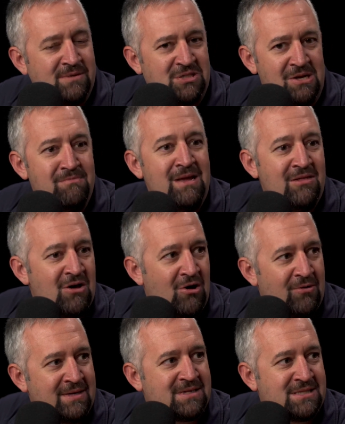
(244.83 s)
To me,
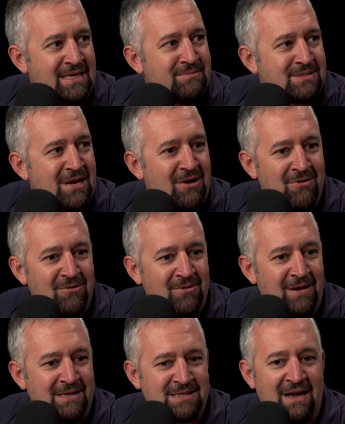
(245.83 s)
though, it seems
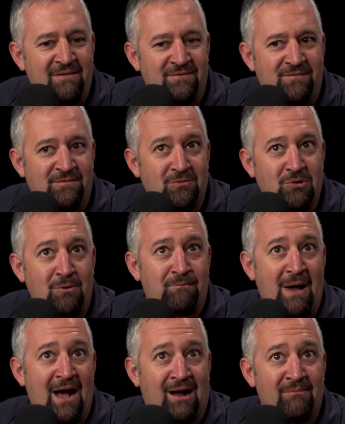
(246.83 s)
now, as I've
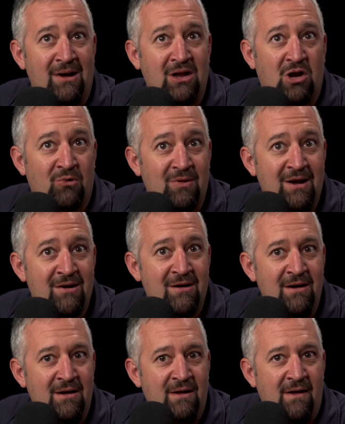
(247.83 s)
looked back on my
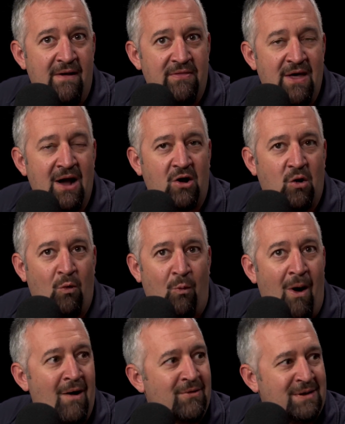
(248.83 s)
career, that
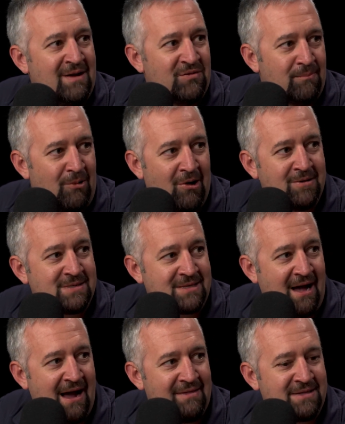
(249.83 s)
quality of the parts
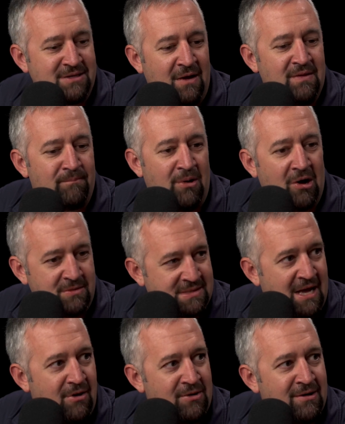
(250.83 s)
guy that's on the
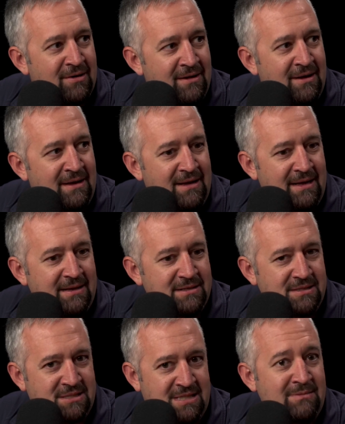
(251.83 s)
parts counter
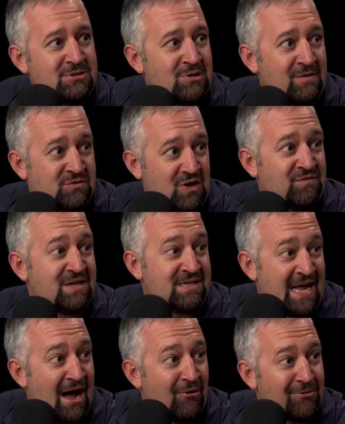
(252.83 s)
seems to have
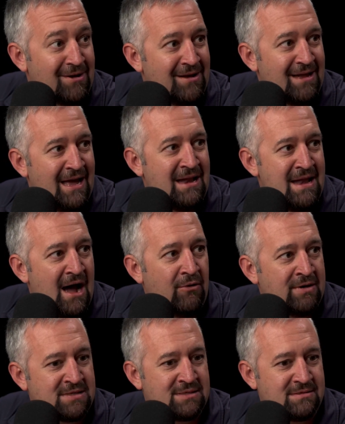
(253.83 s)
drifted down. And
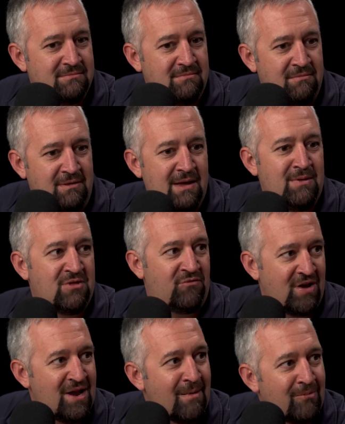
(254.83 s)
now it's, give me the
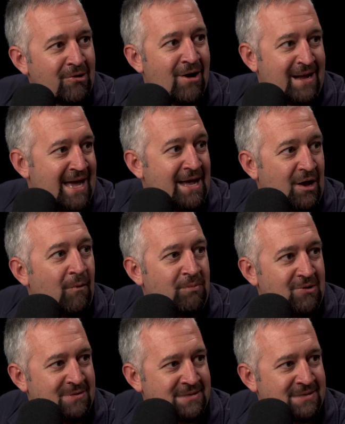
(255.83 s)
VIN number or I can't help you.